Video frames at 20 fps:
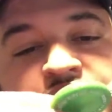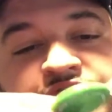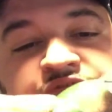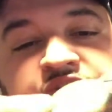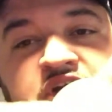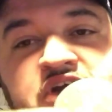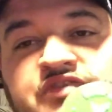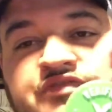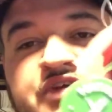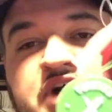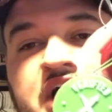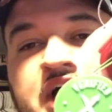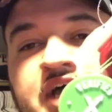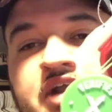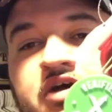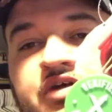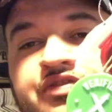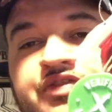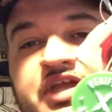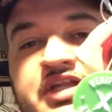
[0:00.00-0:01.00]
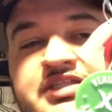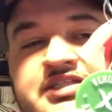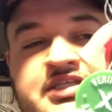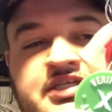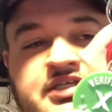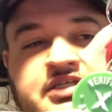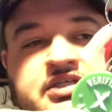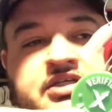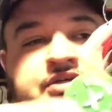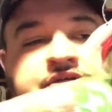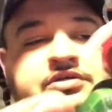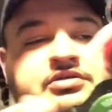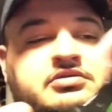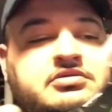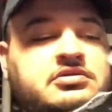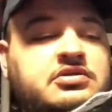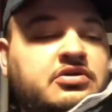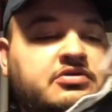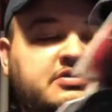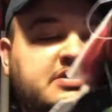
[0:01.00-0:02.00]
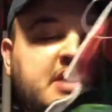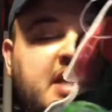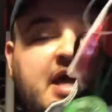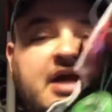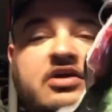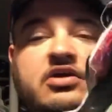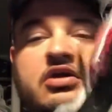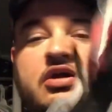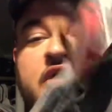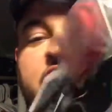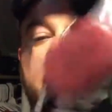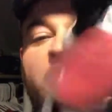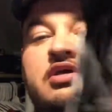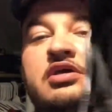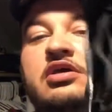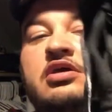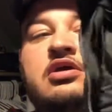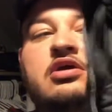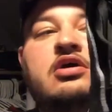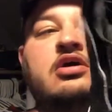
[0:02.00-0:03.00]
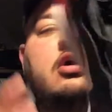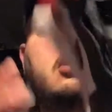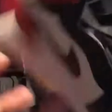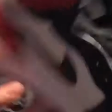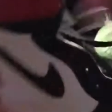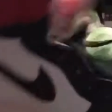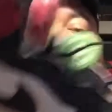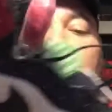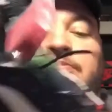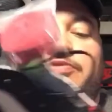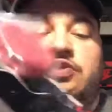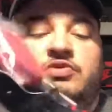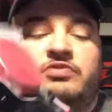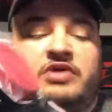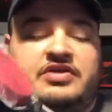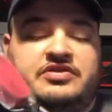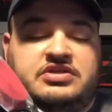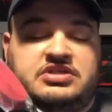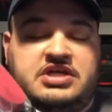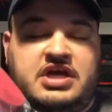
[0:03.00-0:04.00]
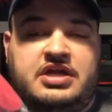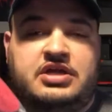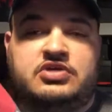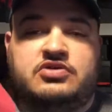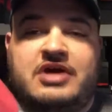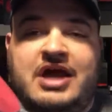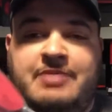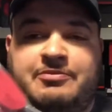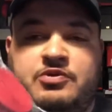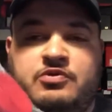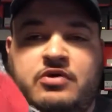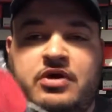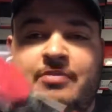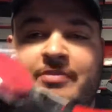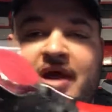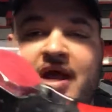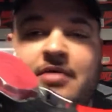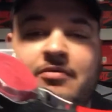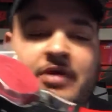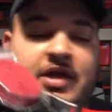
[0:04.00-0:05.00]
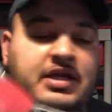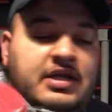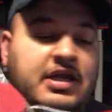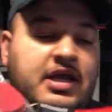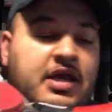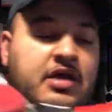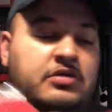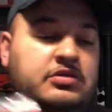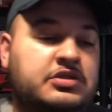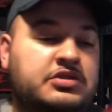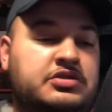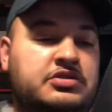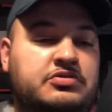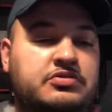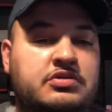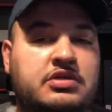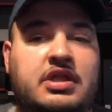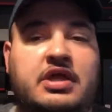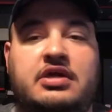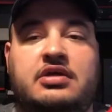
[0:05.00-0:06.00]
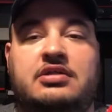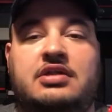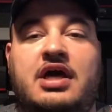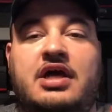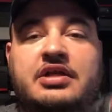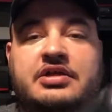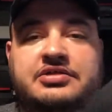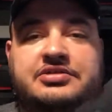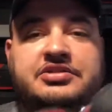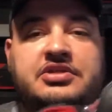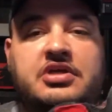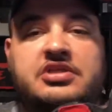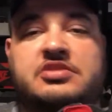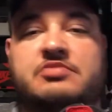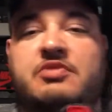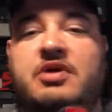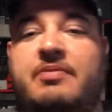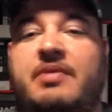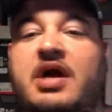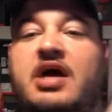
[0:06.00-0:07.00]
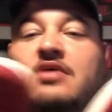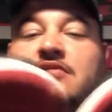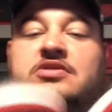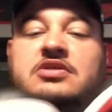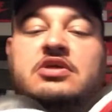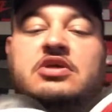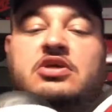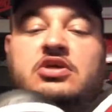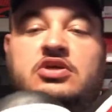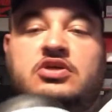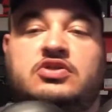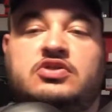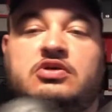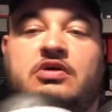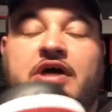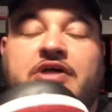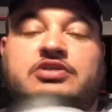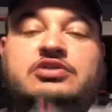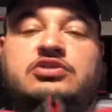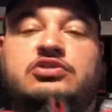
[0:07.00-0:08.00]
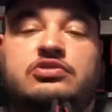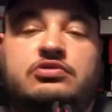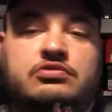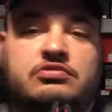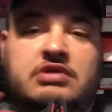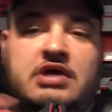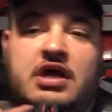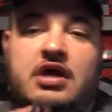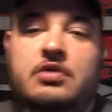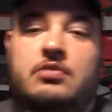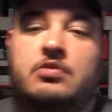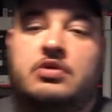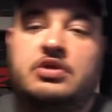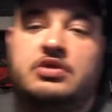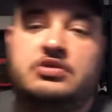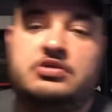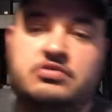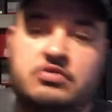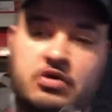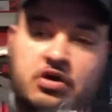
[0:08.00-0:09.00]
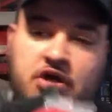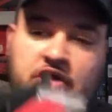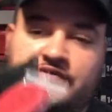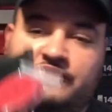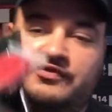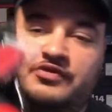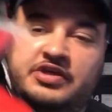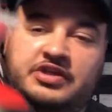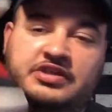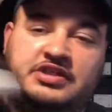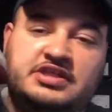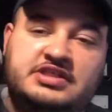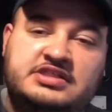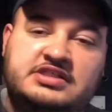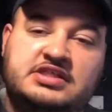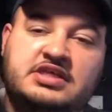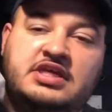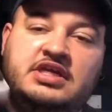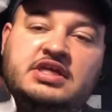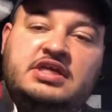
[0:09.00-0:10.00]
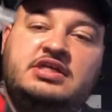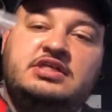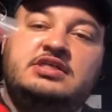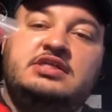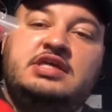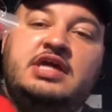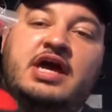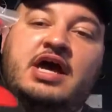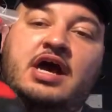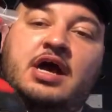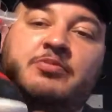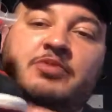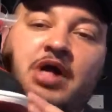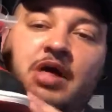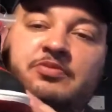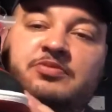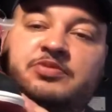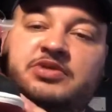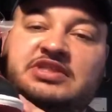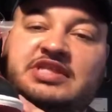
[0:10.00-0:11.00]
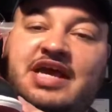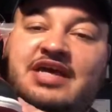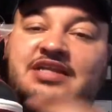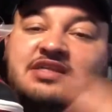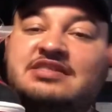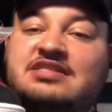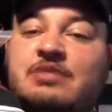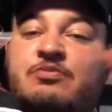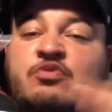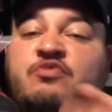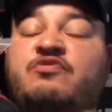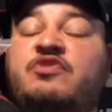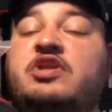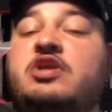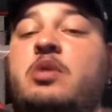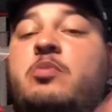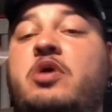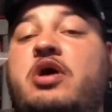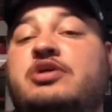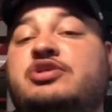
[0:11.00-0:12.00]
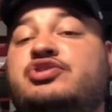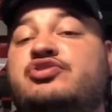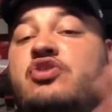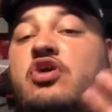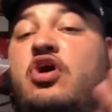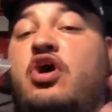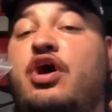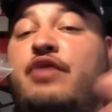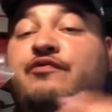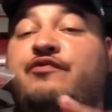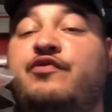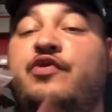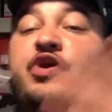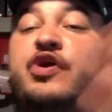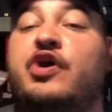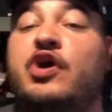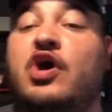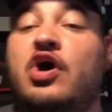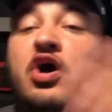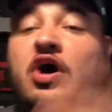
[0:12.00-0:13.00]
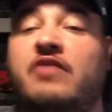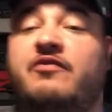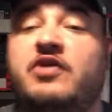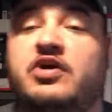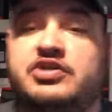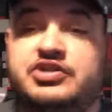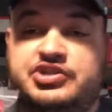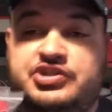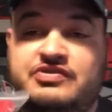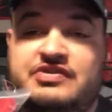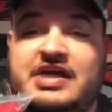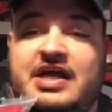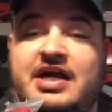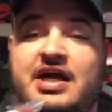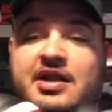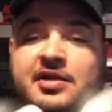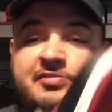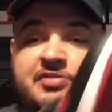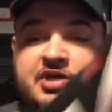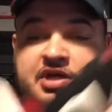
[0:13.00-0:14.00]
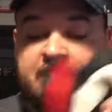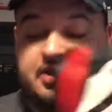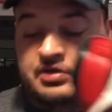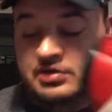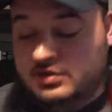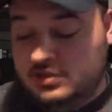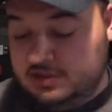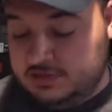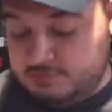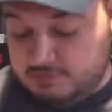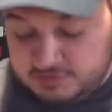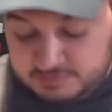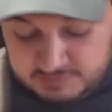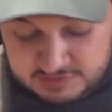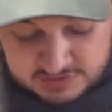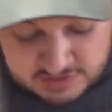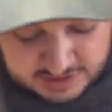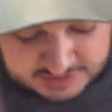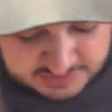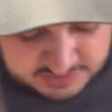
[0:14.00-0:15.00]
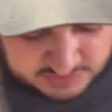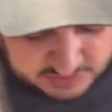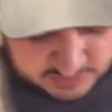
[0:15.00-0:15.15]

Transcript: verified, authentic little tag on it. The weather's kind of crappy where I'm at right now, and they're doing like a lot of construction by my house. So I do not want to do an on foot of these yet. I'll probably put that in a separate video. I'll probably shoot an on foot of all the shoes I got up here. It's supposed to be nicer